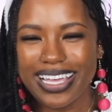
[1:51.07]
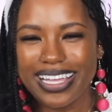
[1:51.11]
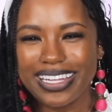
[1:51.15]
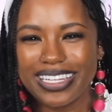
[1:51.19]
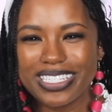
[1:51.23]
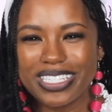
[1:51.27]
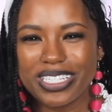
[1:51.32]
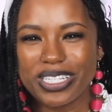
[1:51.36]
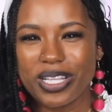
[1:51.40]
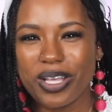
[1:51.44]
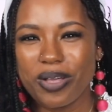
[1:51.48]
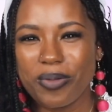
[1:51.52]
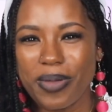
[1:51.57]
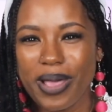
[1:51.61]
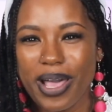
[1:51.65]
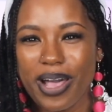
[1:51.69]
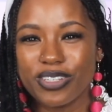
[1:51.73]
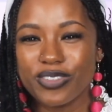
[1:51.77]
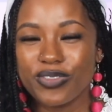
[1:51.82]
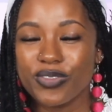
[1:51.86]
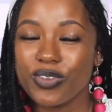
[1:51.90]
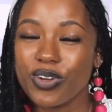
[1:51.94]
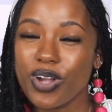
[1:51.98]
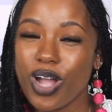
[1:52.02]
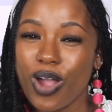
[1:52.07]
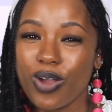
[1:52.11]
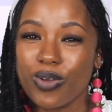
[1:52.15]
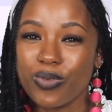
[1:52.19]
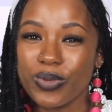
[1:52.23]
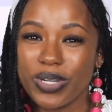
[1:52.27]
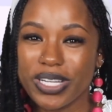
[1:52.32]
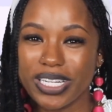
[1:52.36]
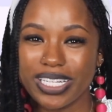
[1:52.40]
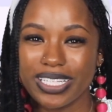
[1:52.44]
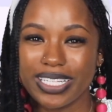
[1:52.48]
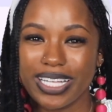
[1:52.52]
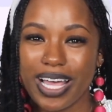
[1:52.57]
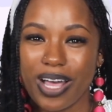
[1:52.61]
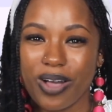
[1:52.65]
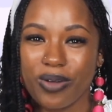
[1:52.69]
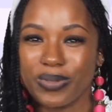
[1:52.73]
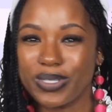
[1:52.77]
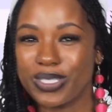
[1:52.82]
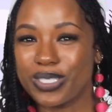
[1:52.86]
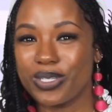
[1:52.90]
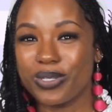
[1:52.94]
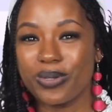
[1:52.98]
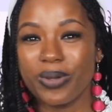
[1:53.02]
Candi's Clubhouse for our Read
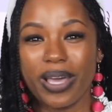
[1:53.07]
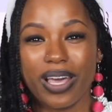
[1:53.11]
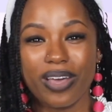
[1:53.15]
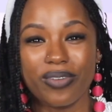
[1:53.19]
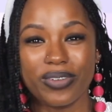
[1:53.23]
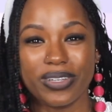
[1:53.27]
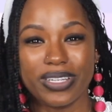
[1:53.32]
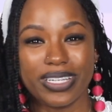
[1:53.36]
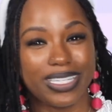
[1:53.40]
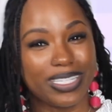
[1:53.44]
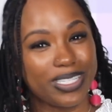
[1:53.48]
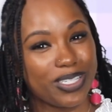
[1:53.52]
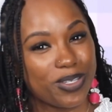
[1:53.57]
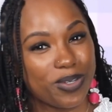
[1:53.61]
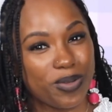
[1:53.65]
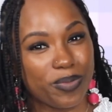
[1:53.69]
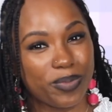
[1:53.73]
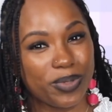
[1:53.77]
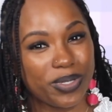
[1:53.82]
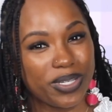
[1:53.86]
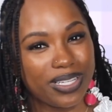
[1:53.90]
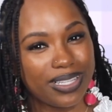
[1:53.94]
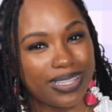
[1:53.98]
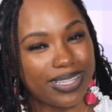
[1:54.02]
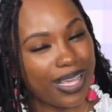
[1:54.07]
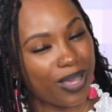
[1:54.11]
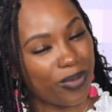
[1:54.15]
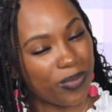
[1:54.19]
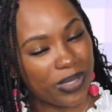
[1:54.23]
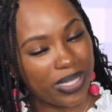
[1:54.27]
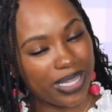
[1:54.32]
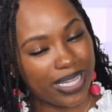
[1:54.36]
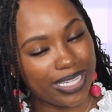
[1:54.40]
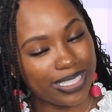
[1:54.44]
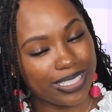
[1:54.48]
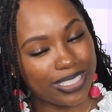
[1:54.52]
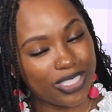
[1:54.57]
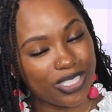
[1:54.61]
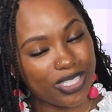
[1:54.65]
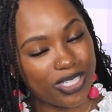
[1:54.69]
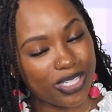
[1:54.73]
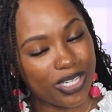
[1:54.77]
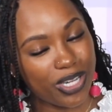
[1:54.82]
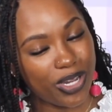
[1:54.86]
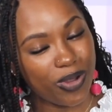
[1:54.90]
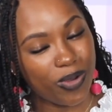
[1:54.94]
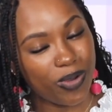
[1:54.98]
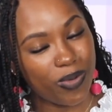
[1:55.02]
Aloud, we do have an Easter book that we'd like to
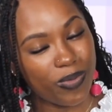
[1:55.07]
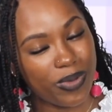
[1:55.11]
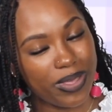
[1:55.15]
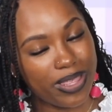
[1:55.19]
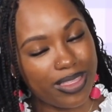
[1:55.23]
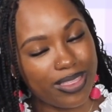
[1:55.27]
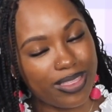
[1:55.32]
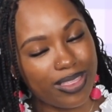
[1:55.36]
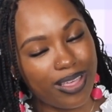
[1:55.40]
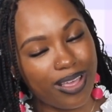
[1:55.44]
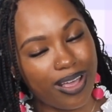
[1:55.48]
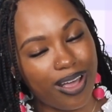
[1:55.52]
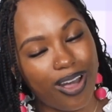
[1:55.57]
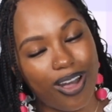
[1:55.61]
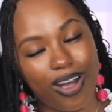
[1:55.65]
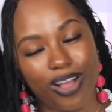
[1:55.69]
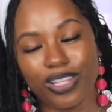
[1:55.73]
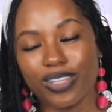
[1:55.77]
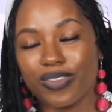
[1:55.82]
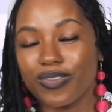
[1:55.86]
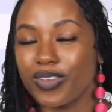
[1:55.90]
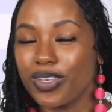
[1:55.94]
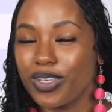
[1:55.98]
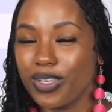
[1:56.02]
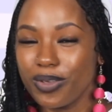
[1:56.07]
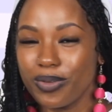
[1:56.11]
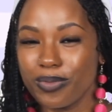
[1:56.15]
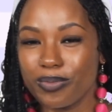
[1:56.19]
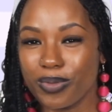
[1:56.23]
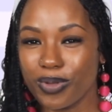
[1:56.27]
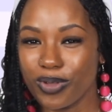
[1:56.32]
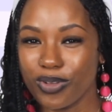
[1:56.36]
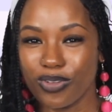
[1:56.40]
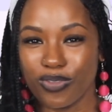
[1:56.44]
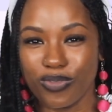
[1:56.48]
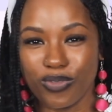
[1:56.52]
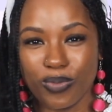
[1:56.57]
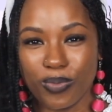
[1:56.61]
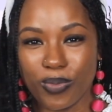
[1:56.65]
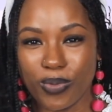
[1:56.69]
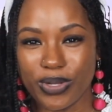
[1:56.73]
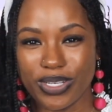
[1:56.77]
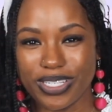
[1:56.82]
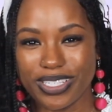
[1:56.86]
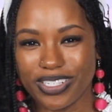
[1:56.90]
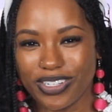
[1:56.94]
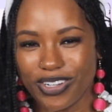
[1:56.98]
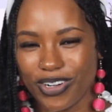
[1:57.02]
share with all of you beautiful
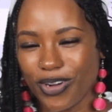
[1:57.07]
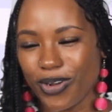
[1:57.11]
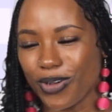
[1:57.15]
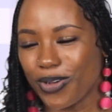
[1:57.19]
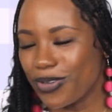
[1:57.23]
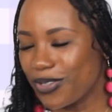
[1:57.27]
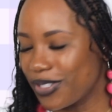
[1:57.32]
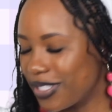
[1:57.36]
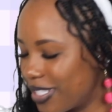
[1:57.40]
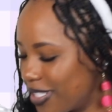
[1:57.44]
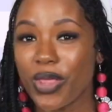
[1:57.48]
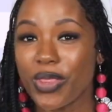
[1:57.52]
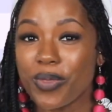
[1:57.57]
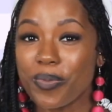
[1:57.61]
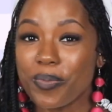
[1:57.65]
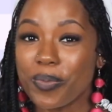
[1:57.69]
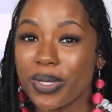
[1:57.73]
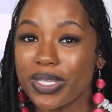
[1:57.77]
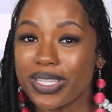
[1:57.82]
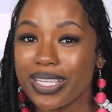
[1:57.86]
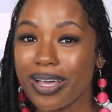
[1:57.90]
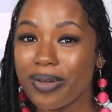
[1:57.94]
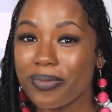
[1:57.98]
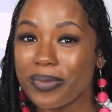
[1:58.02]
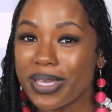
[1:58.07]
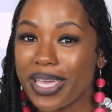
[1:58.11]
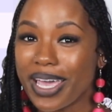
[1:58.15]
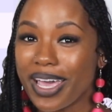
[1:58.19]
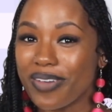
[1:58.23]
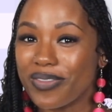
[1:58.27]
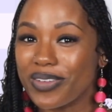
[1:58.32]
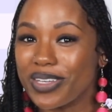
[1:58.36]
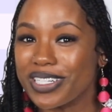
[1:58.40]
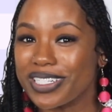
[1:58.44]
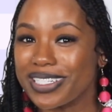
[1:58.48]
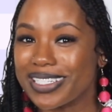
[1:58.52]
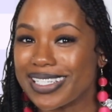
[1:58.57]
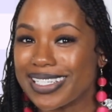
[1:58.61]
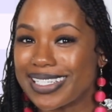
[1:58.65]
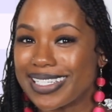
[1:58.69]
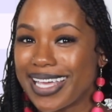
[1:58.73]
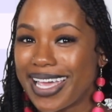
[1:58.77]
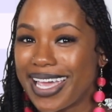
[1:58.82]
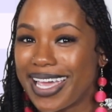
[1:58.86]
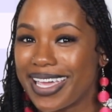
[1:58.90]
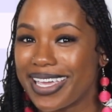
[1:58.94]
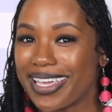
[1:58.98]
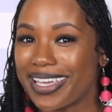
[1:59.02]
boys and girls. The book that we have here
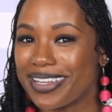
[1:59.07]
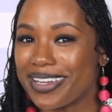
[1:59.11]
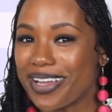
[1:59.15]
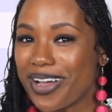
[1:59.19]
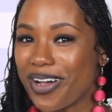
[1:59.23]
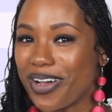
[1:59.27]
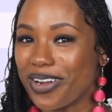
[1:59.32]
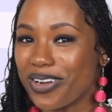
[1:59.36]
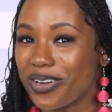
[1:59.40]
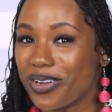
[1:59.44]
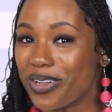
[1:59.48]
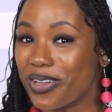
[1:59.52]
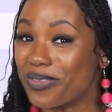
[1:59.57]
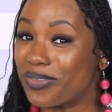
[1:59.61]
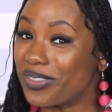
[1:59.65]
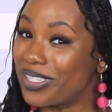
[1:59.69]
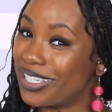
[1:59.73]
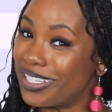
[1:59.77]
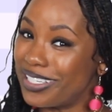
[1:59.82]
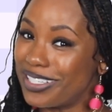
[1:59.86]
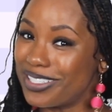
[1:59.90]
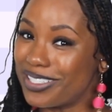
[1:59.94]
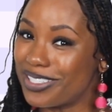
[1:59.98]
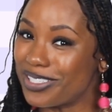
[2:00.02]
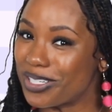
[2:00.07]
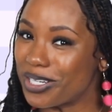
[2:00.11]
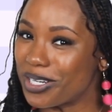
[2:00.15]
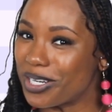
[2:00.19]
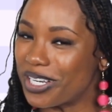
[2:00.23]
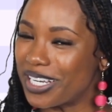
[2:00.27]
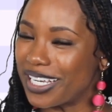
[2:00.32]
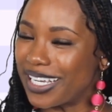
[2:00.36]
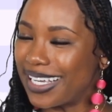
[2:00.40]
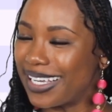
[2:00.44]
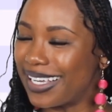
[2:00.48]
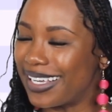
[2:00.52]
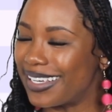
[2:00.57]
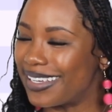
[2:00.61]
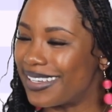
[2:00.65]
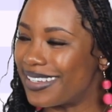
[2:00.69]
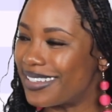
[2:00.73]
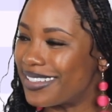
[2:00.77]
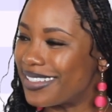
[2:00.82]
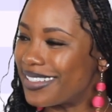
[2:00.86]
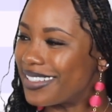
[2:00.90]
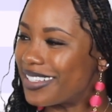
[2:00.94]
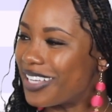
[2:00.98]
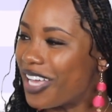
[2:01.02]
today in honor of Easter
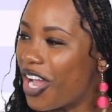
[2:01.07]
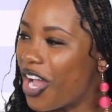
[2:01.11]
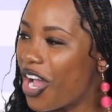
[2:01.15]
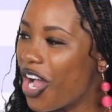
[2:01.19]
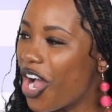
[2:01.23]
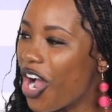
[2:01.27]
is